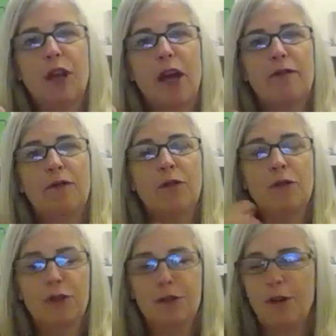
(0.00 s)

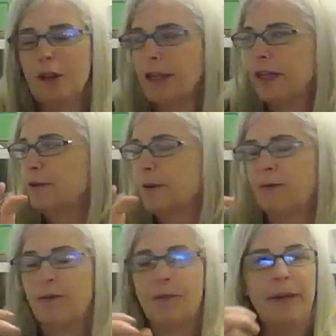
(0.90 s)
because the class
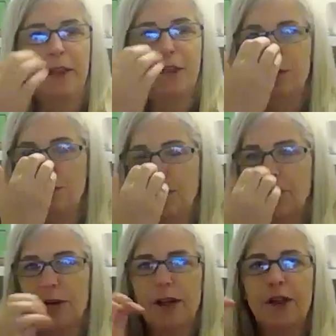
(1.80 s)
went from 8 to
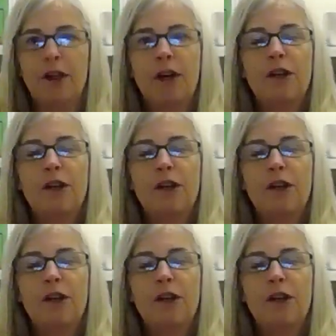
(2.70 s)
2:30.